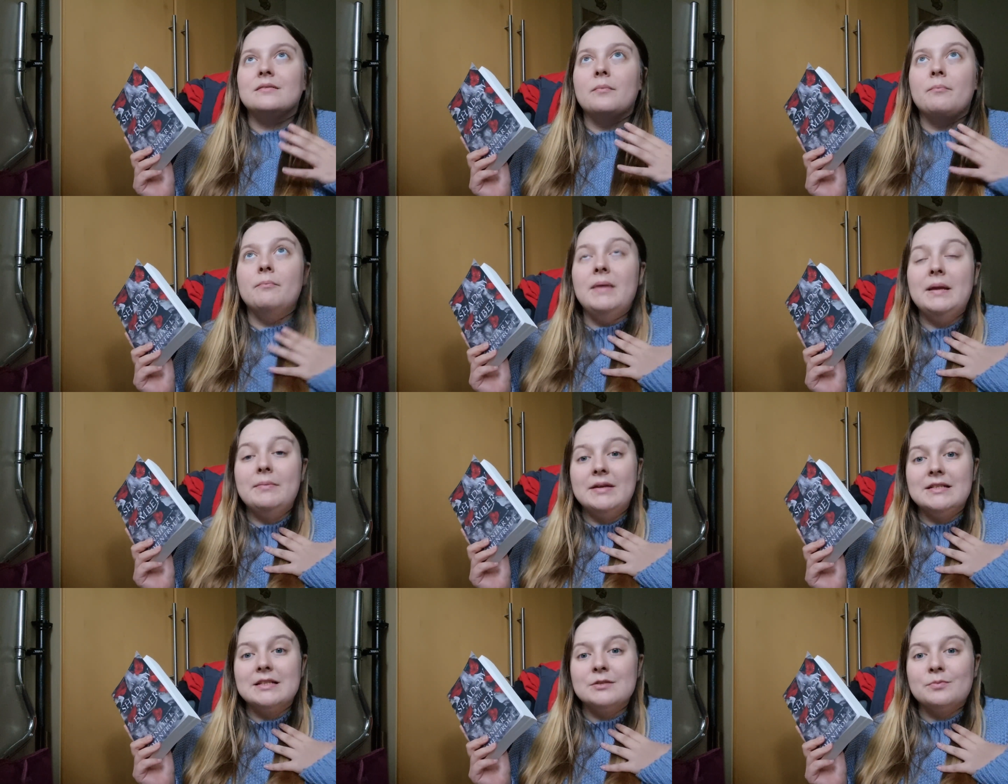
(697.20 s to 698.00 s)
me
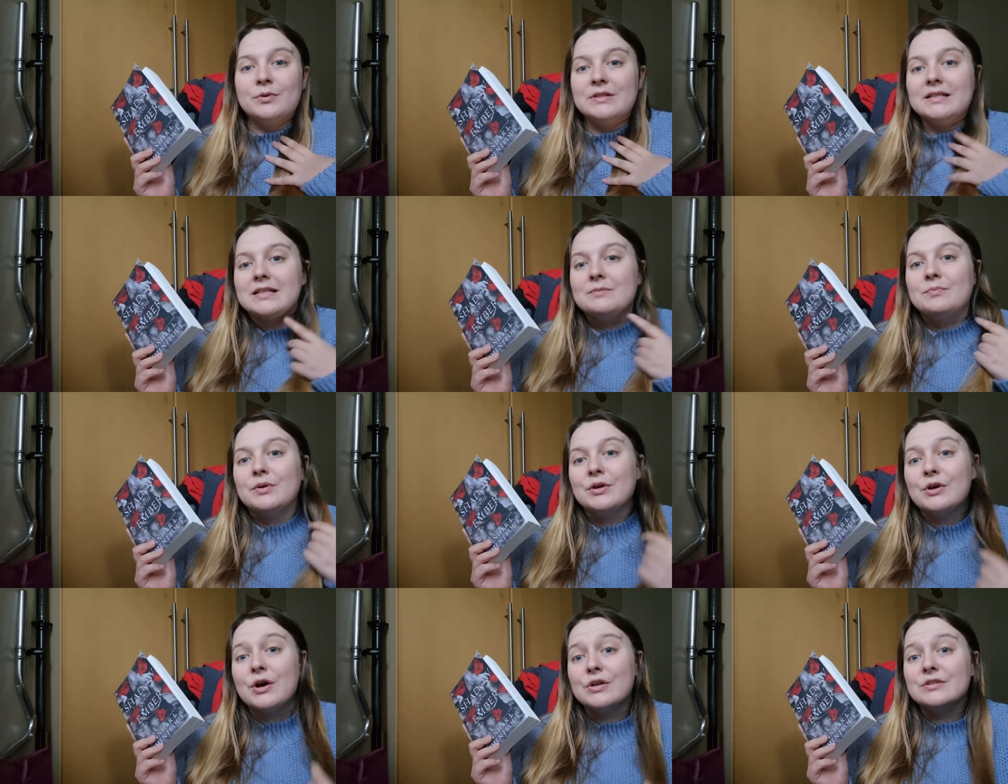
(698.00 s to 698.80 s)
being disappointed,
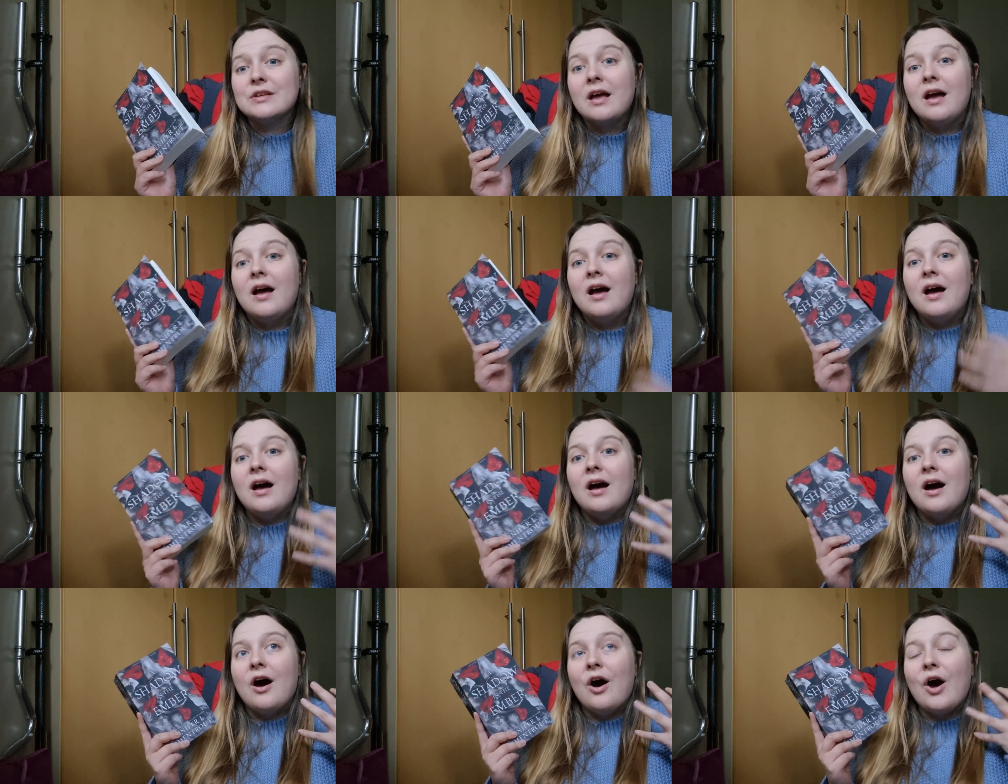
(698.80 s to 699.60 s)
because
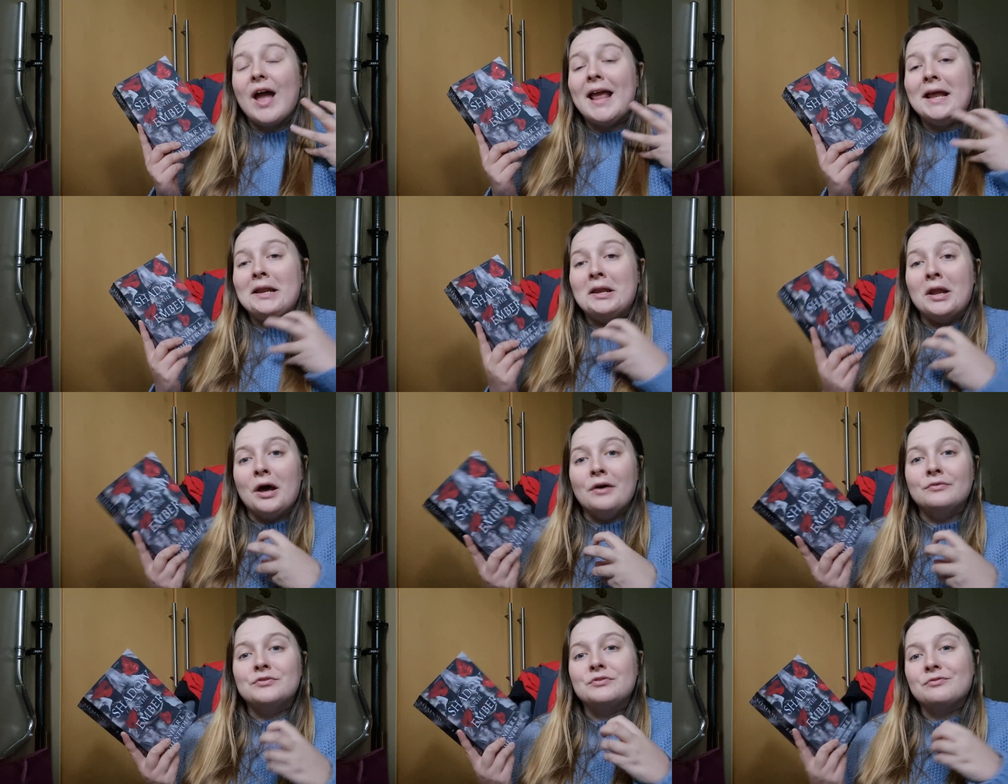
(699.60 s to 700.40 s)
I
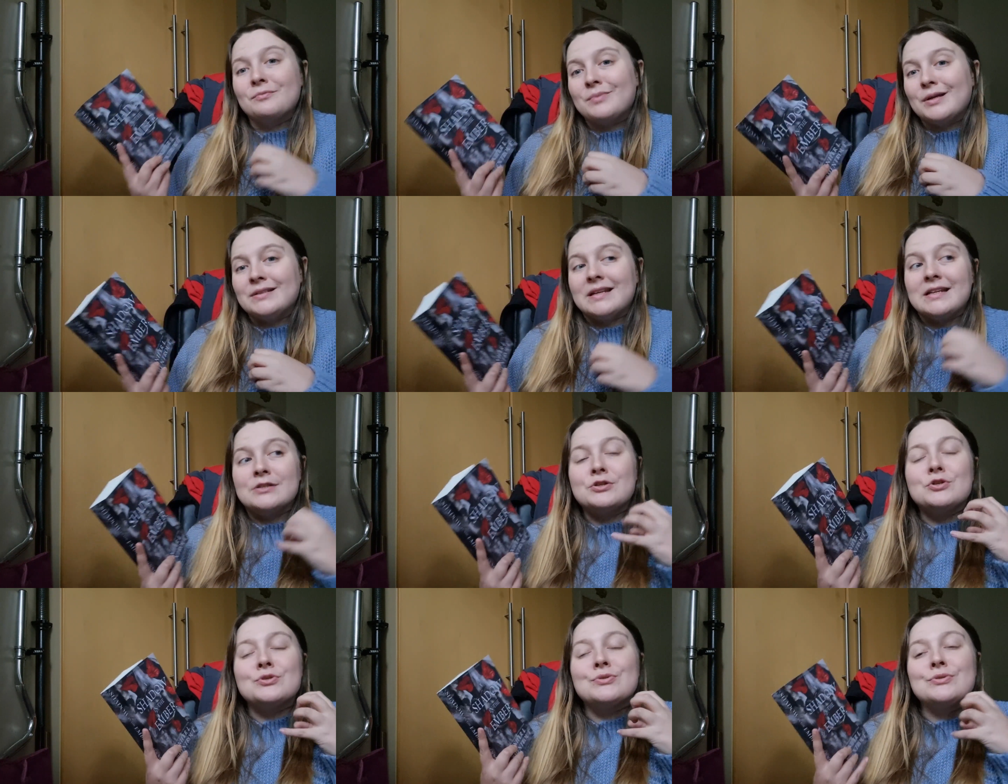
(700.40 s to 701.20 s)
loved From Blood and Ash
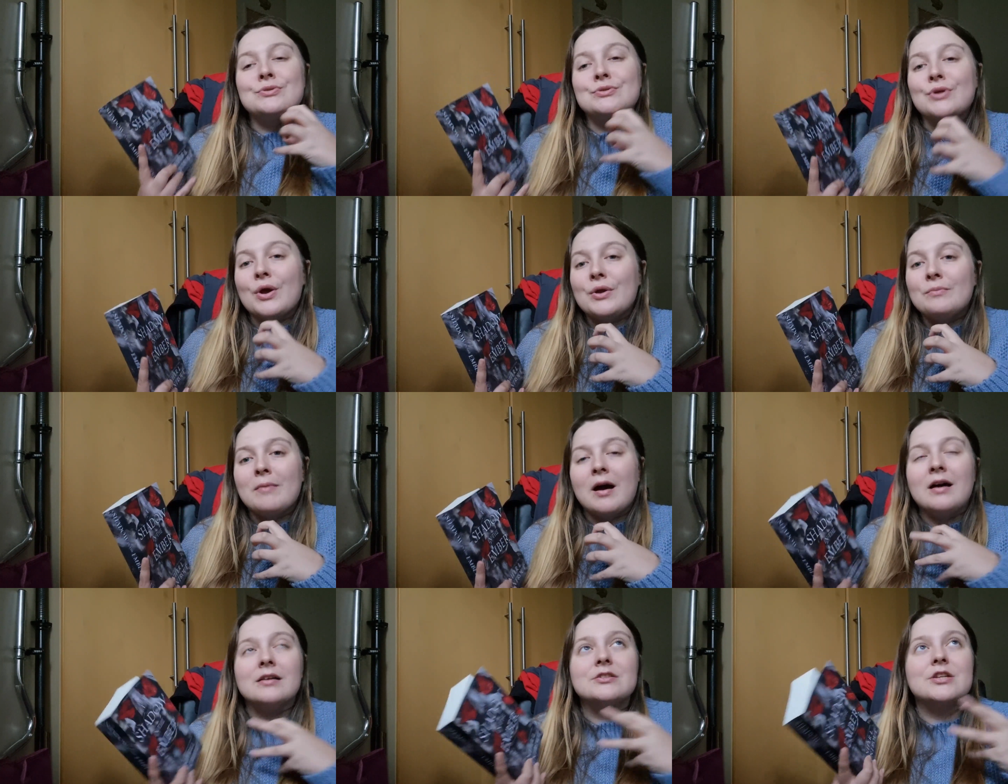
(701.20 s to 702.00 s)
so
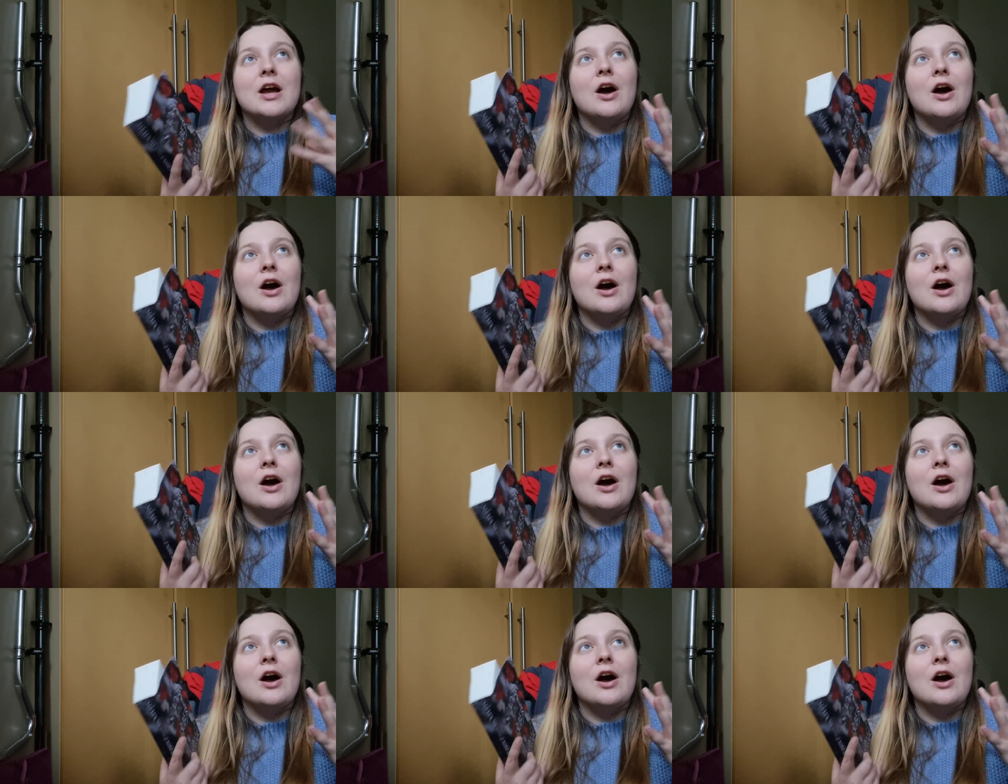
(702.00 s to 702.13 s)
much.